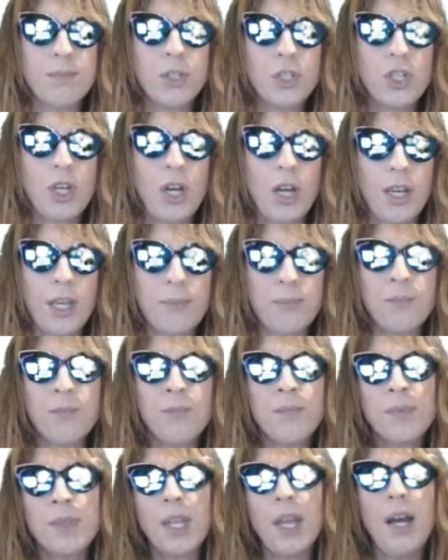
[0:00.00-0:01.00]
Shocking.
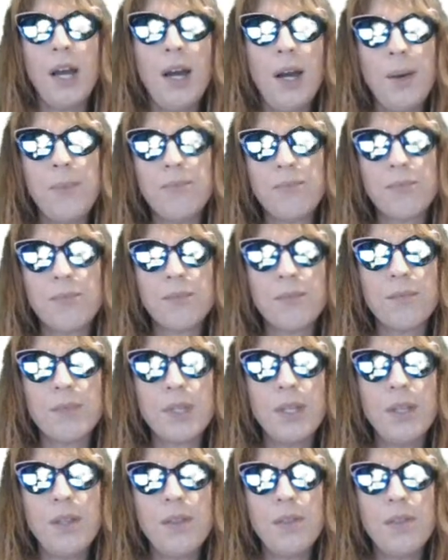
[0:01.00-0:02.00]

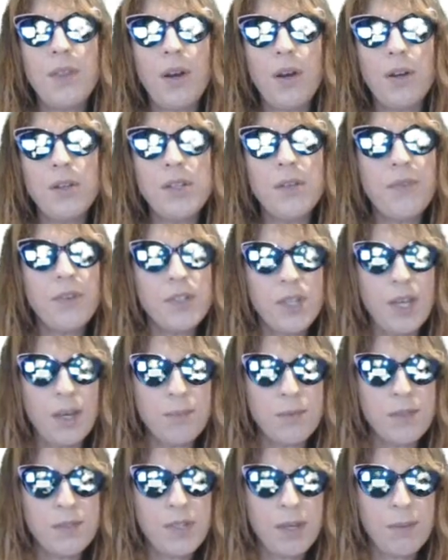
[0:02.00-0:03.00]
There are different
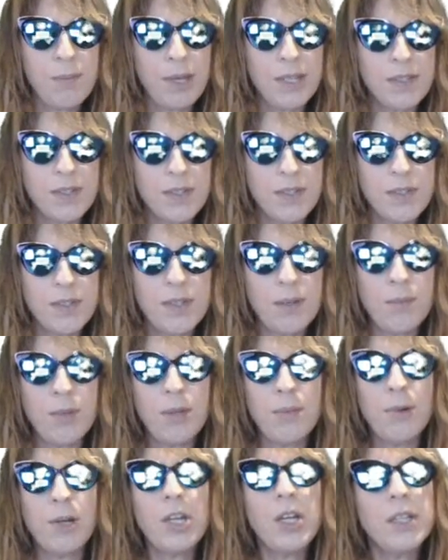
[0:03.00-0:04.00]
types of CMSs. Some of
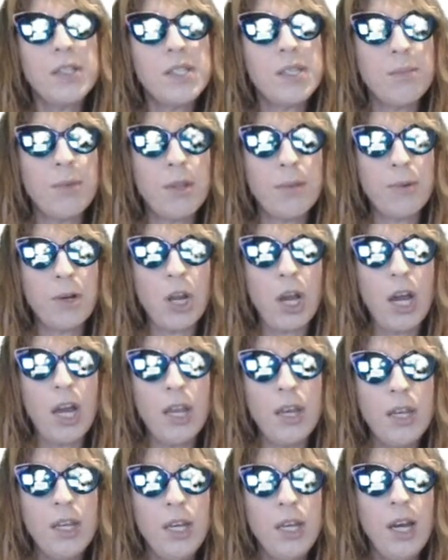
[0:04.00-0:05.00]
them are good, some of them are
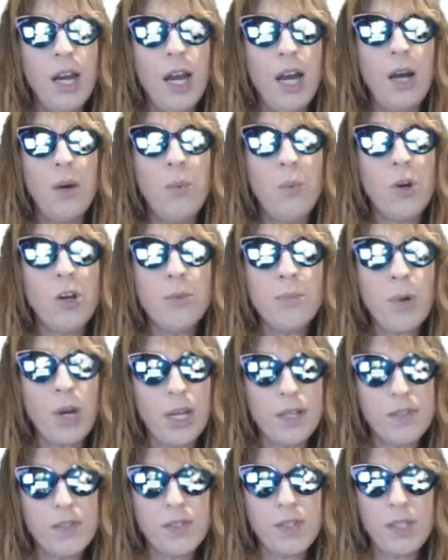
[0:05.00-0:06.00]
not.
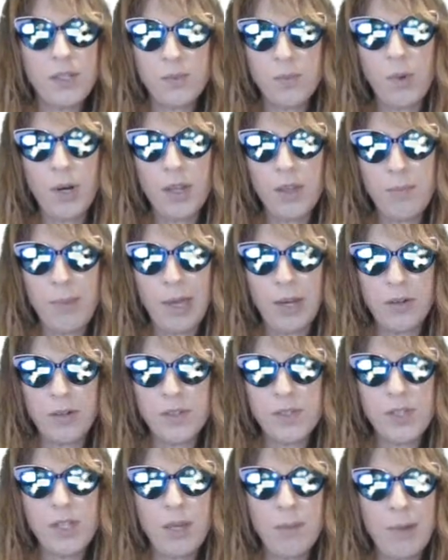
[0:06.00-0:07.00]
WordPress is one of the better
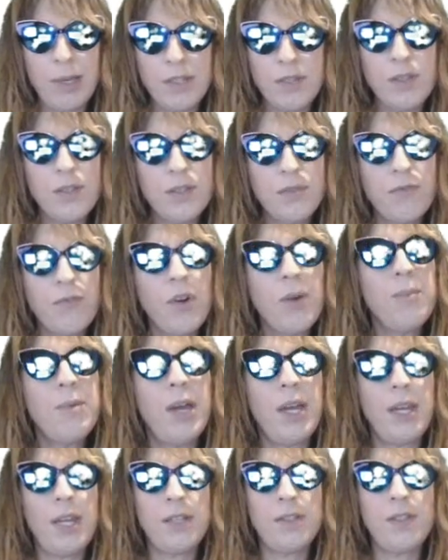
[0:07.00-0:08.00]
CMSs from
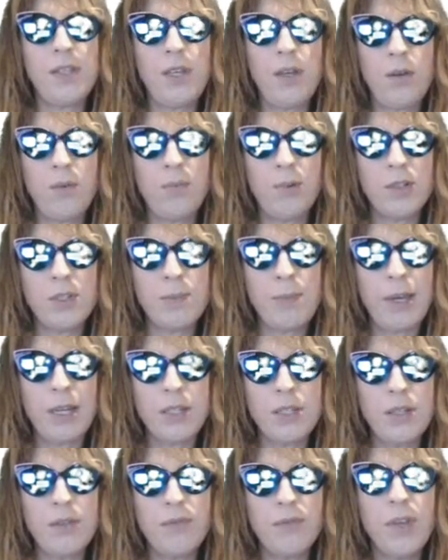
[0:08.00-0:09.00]
an SEO
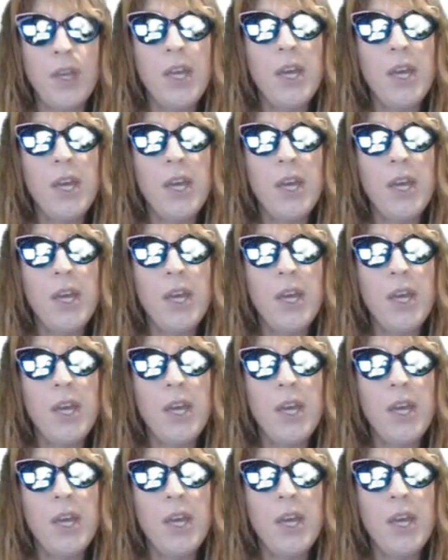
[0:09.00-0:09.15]
perspective.